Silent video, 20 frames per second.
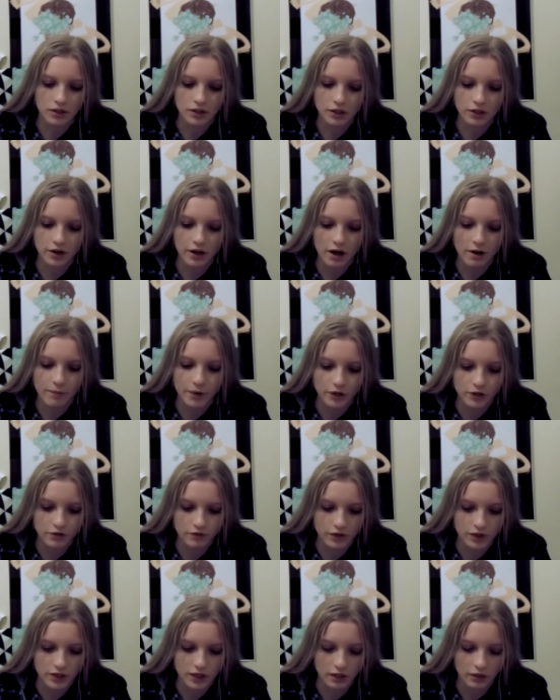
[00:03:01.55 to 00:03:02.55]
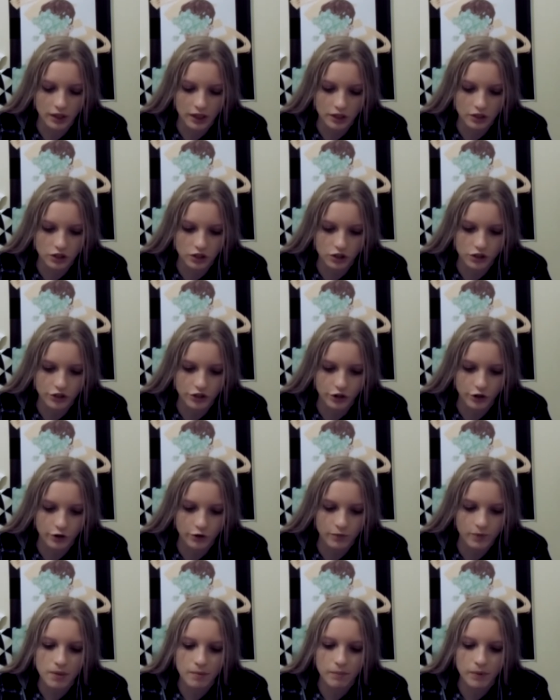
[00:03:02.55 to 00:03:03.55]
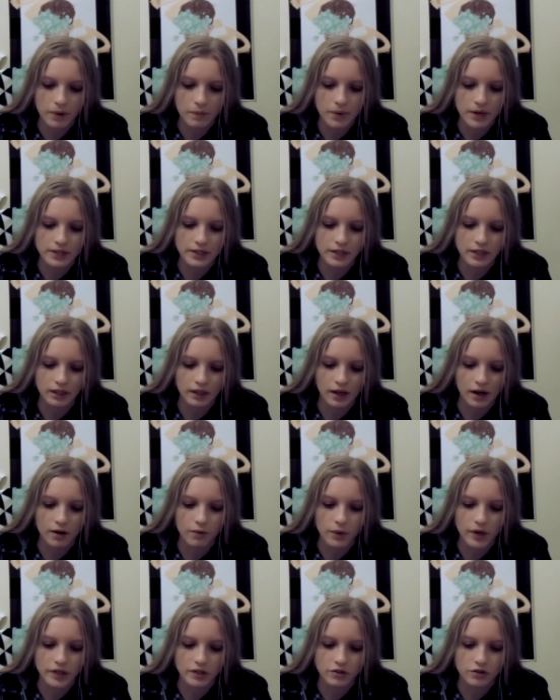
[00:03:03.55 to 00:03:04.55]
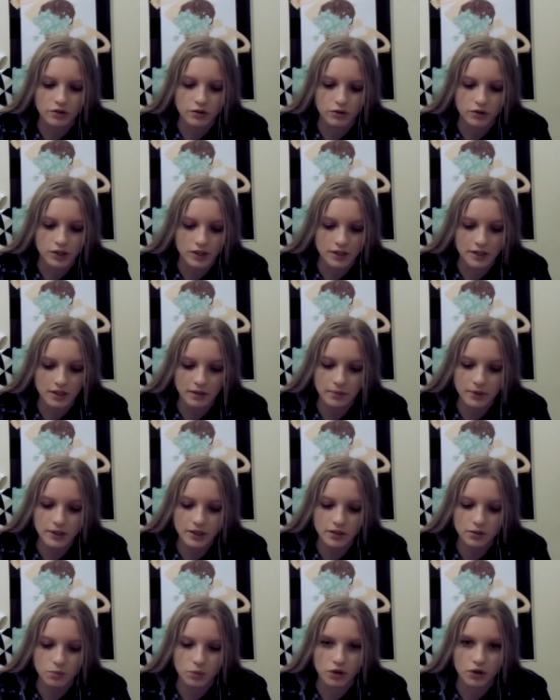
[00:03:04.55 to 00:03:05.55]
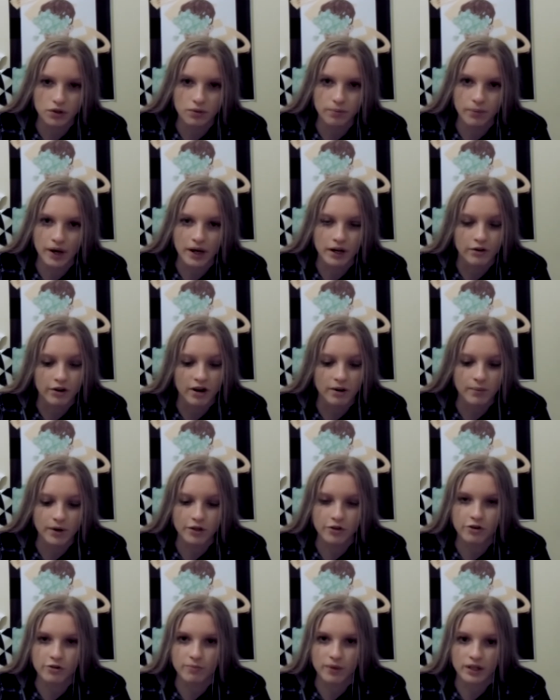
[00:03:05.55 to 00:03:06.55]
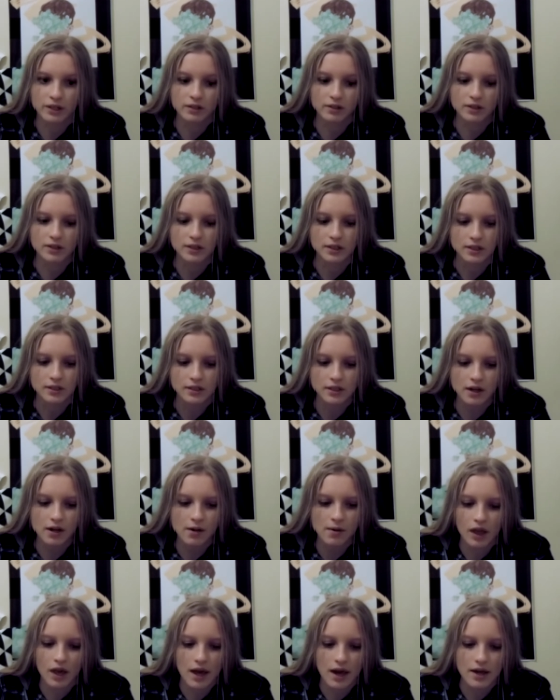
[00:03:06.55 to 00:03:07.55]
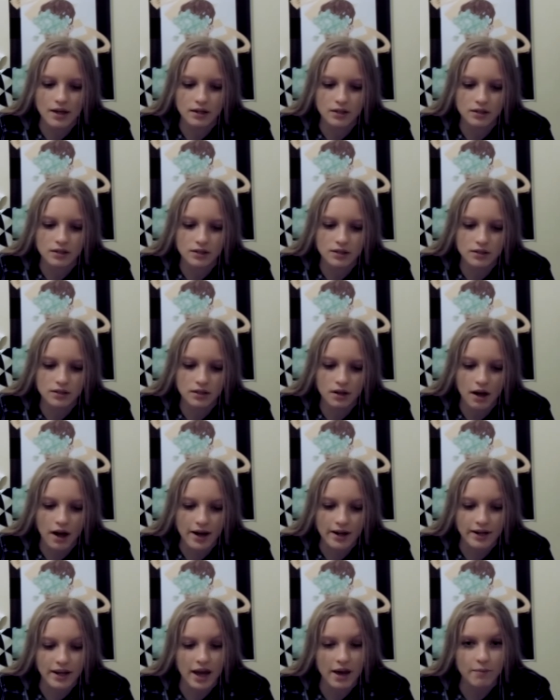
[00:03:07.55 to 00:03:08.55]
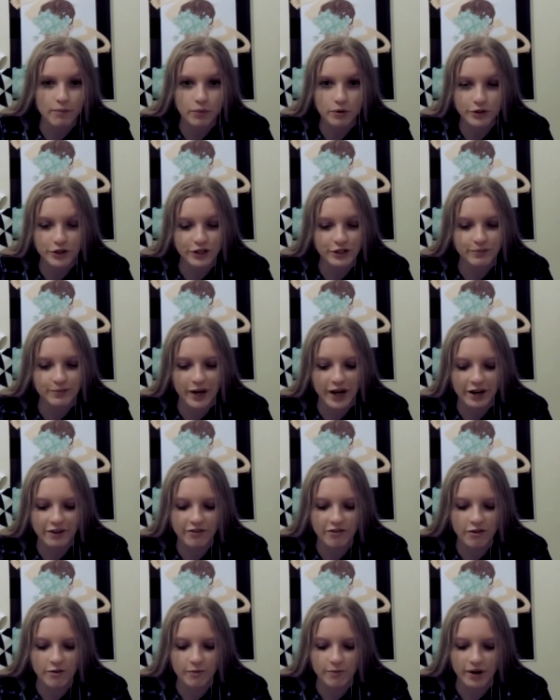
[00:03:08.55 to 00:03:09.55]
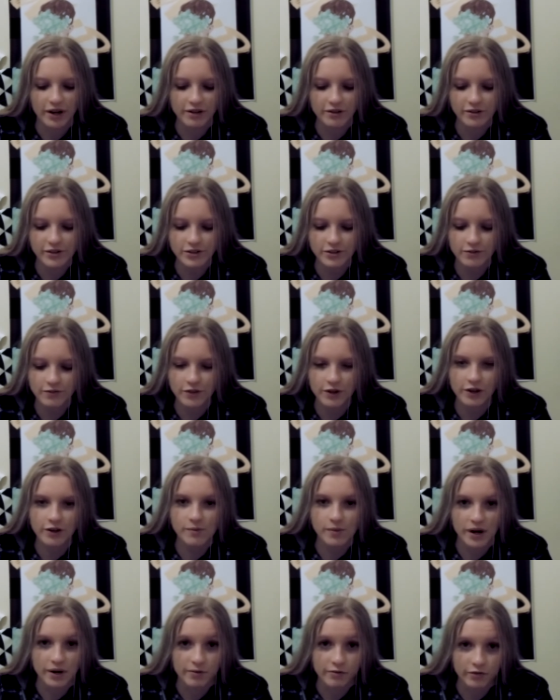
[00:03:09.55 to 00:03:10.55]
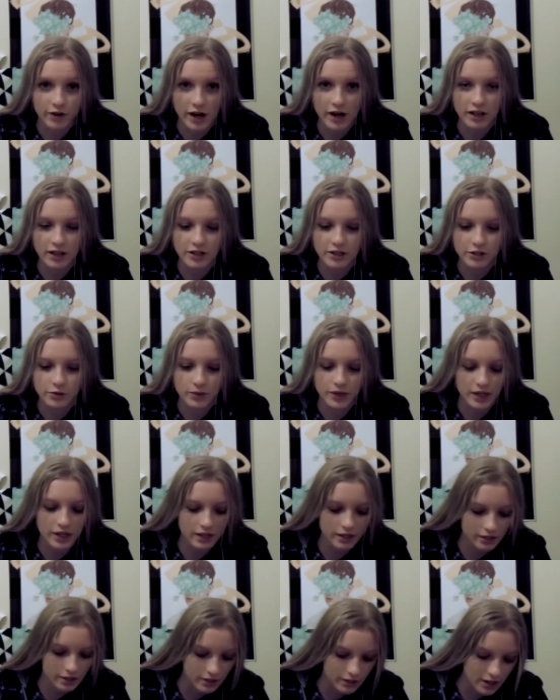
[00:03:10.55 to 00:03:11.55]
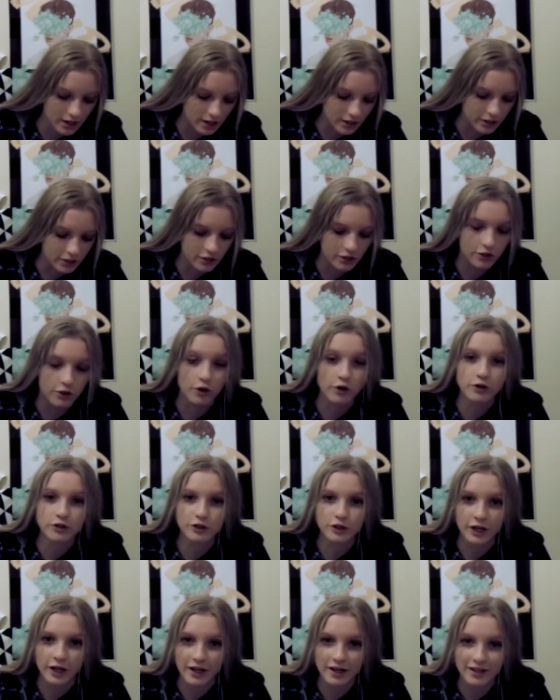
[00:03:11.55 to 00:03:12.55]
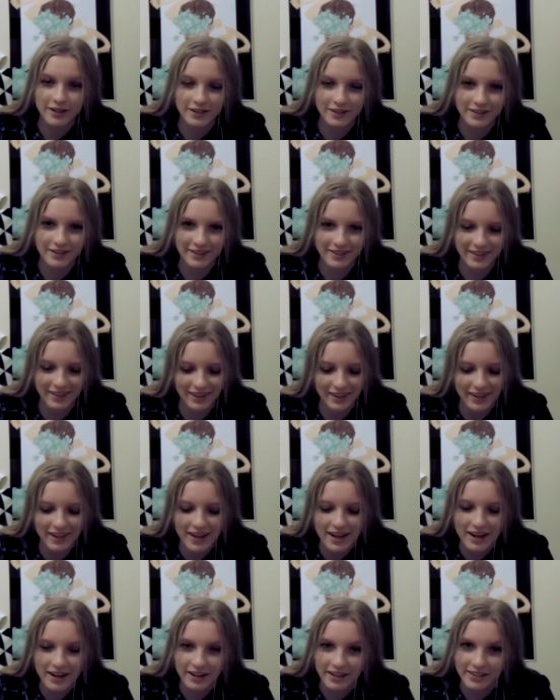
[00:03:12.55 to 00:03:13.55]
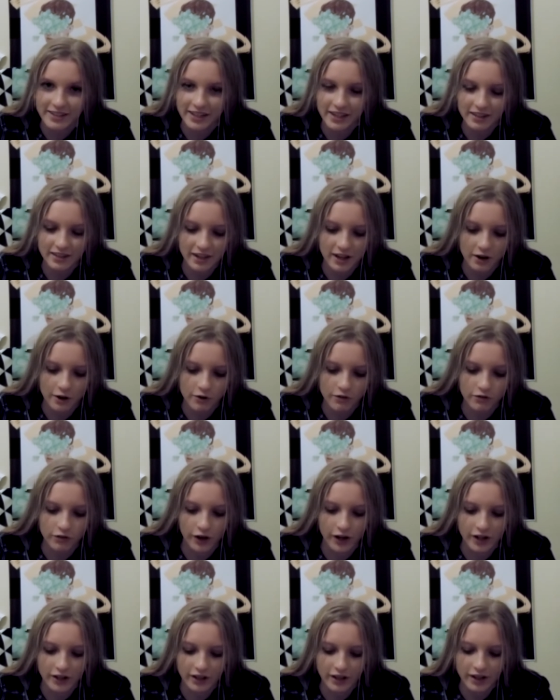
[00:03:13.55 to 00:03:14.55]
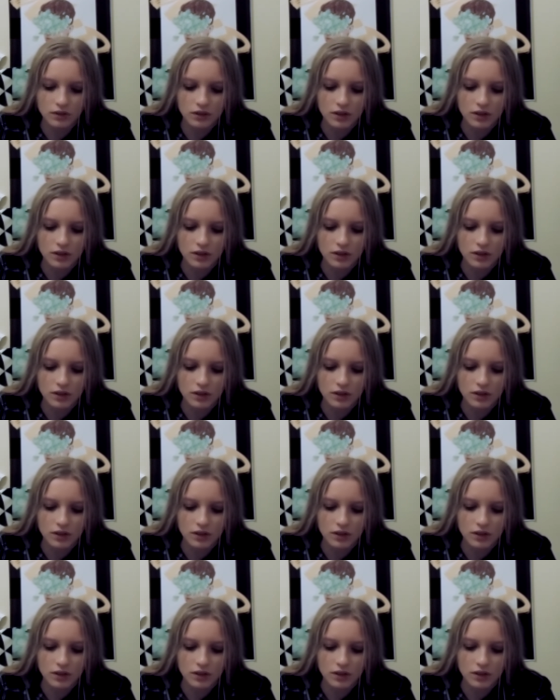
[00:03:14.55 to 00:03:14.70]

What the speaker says: I don't know how much of this I'll actually show, but basically I went to the cinemas with my grandmother and my little sister, and I kept pushing back filming my YouTube video, but I'm finally doing it. Today is Thursday. I can tick that off finally.